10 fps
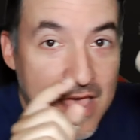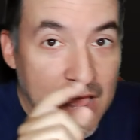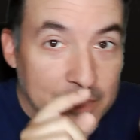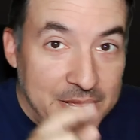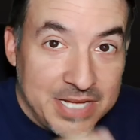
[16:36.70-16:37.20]

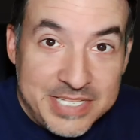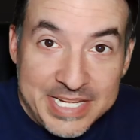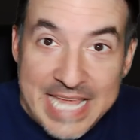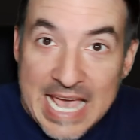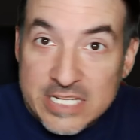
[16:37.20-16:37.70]
and because the
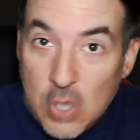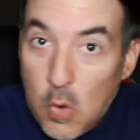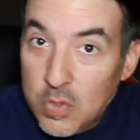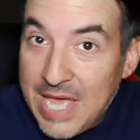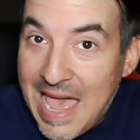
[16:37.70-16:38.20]
attack's
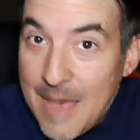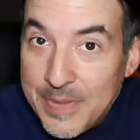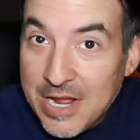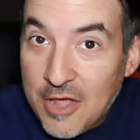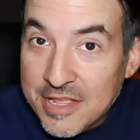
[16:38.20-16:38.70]
only
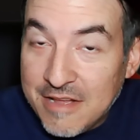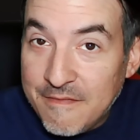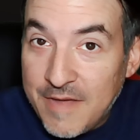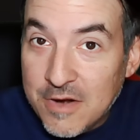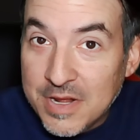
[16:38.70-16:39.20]
happening on the
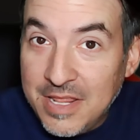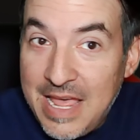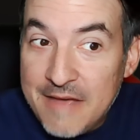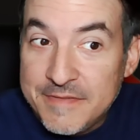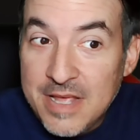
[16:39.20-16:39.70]
Confederate
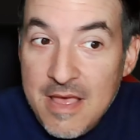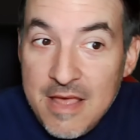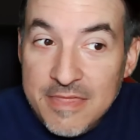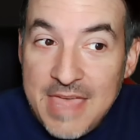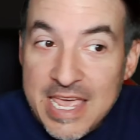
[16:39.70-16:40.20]
left,
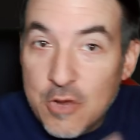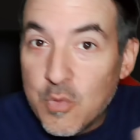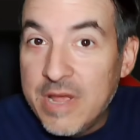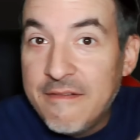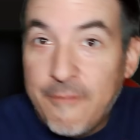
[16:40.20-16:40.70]
they can
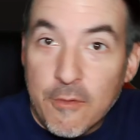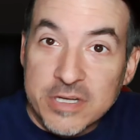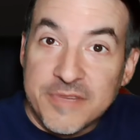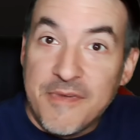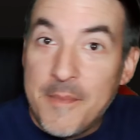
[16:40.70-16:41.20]
reinforce
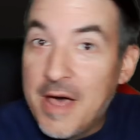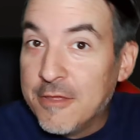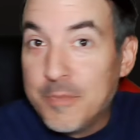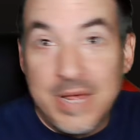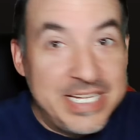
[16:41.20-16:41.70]
from other
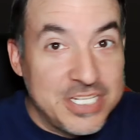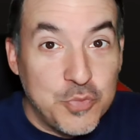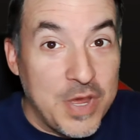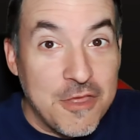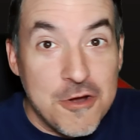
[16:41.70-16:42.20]
places
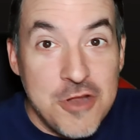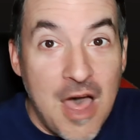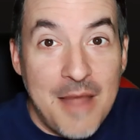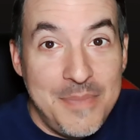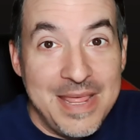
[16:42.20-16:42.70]
where they're
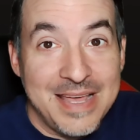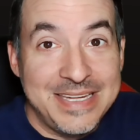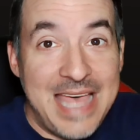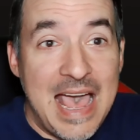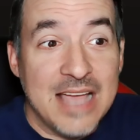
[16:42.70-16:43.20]
not being
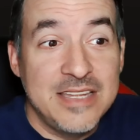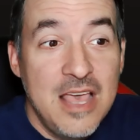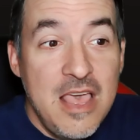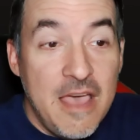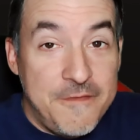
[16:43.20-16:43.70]
attacked.
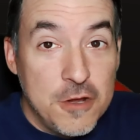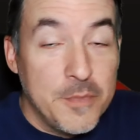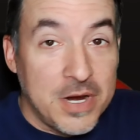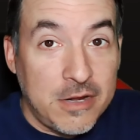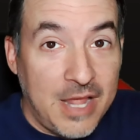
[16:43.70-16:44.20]
If you're
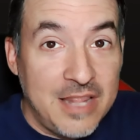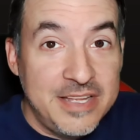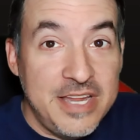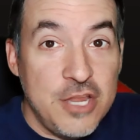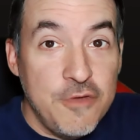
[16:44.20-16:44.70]

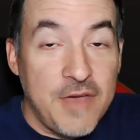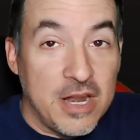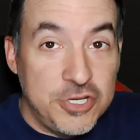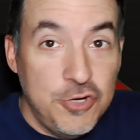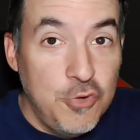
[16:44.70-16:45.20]
McClellan and you've got a
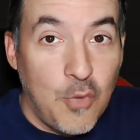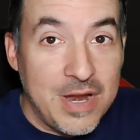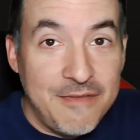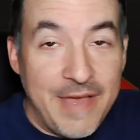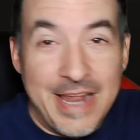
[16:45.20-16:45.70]
2-to-1
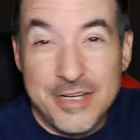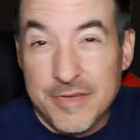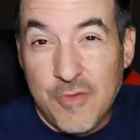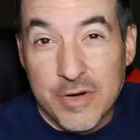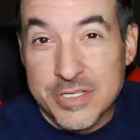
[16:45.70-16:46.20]
advantage, of
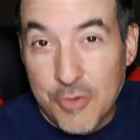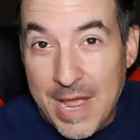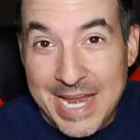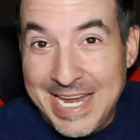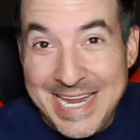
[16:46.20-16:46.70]
course,
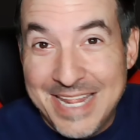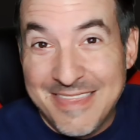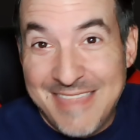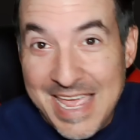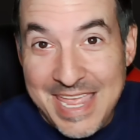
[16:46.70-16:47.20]
granted, he didn't
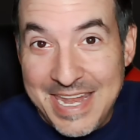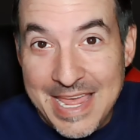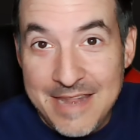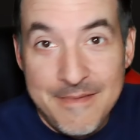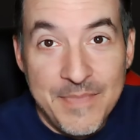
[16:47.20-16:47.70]
think he
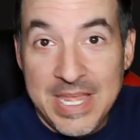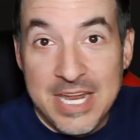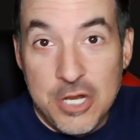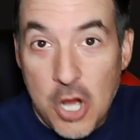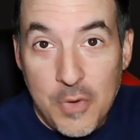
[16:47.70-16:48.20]
did. He
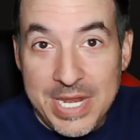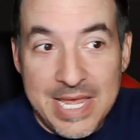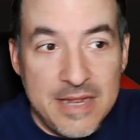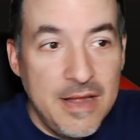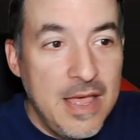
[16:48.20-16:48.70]
didn't know he
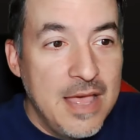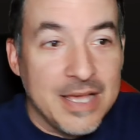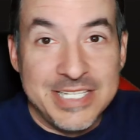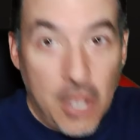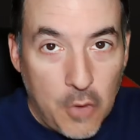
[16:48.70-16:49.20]
did,
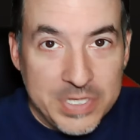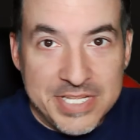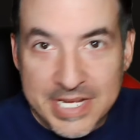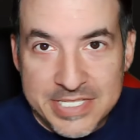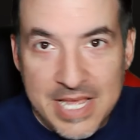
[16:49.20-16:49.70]
because he always
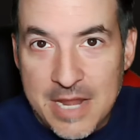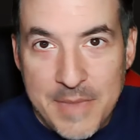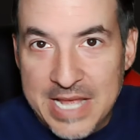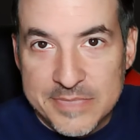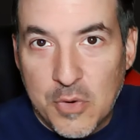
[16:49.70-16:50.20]
thinks the enemy
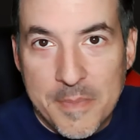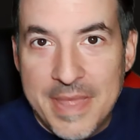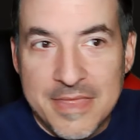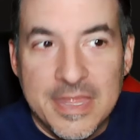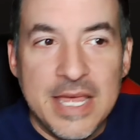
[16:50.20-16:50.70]
has more men
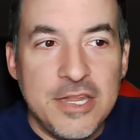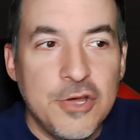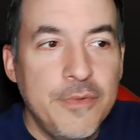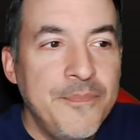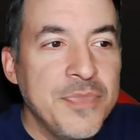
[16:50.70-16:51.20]
than they
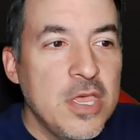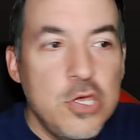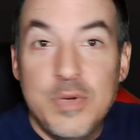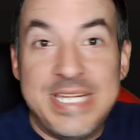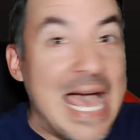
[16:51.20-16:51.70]
do.
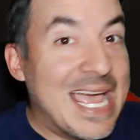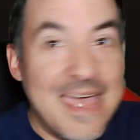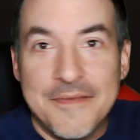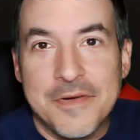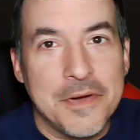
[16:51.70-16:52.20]
You attack
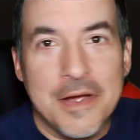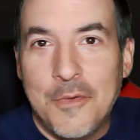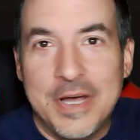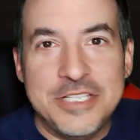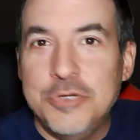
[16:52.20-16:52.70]
everywhere at
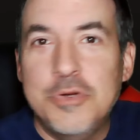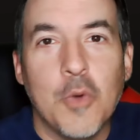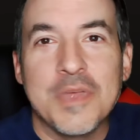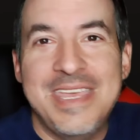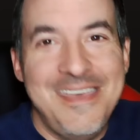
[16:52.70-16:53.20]
once. You
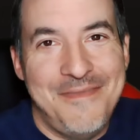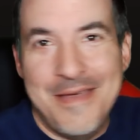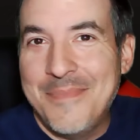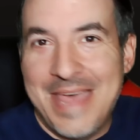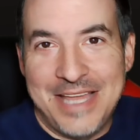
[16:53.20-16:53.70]
don't give
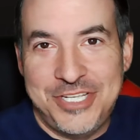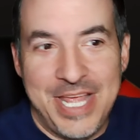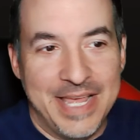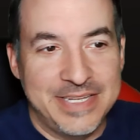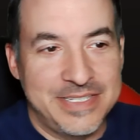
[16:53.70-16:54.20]
him that
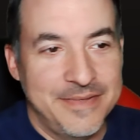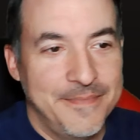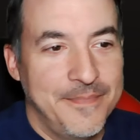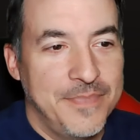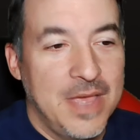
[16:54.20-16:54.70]
chance.
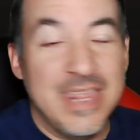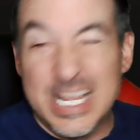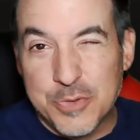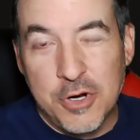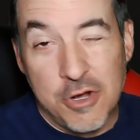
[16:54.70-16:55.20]
And
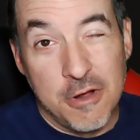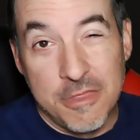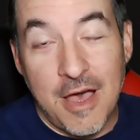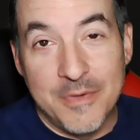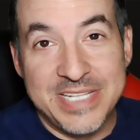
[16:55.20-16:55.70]
that's what Hooker
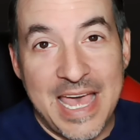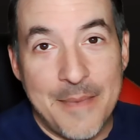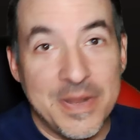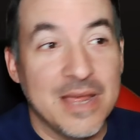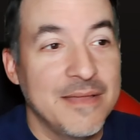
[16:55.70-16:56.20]
thought was happening.